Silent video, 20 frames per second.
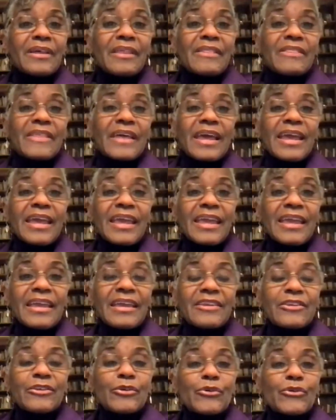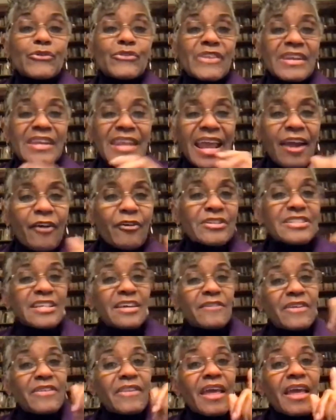they use the
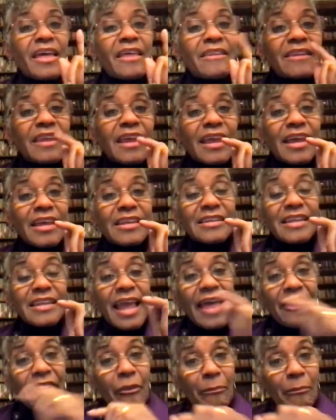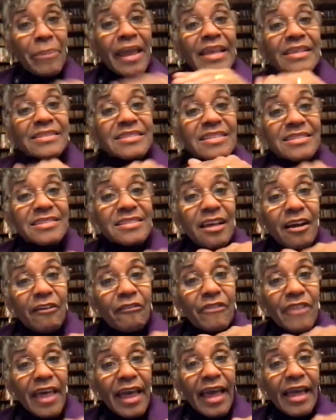narrative. And at the basis
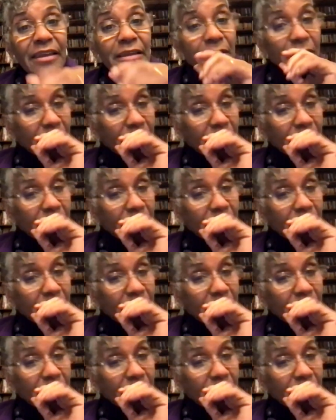of that,